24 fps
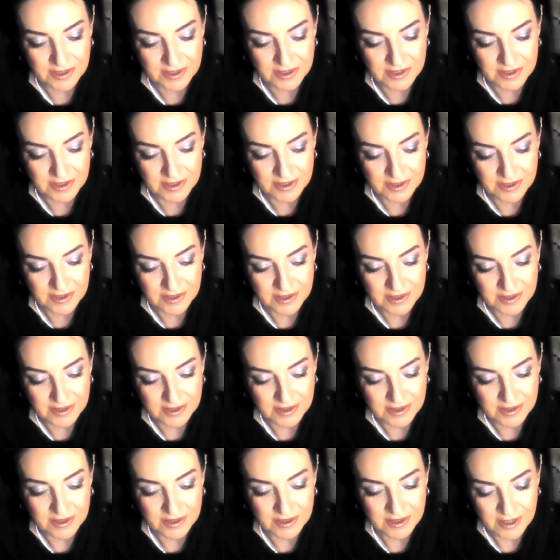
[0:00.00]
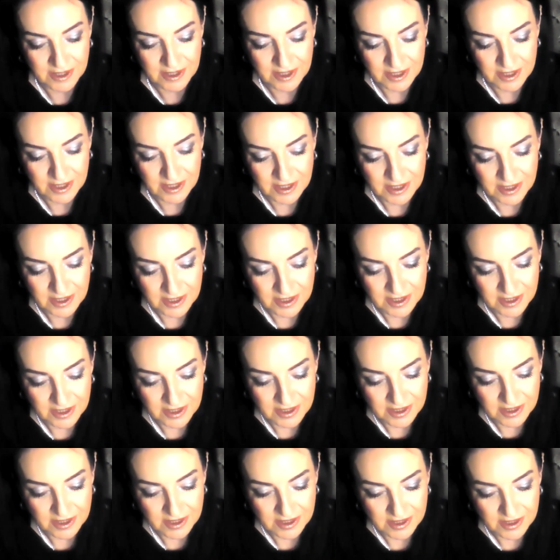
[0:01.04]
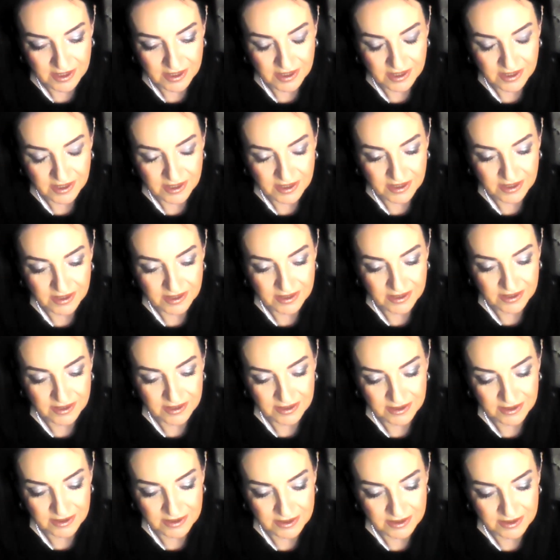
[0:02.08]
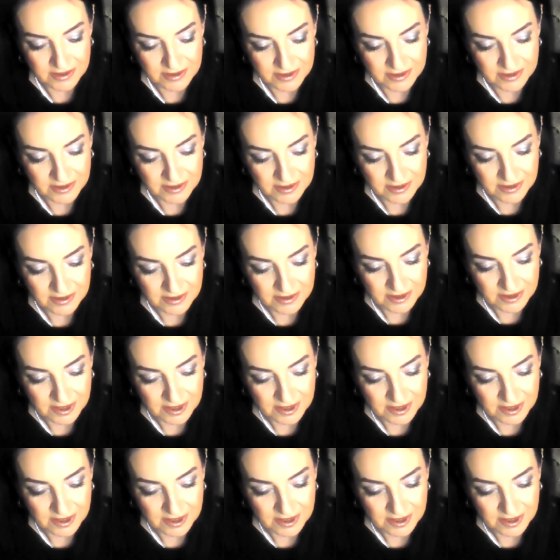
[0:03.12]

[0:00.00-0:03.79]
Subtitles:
Nobody speaks.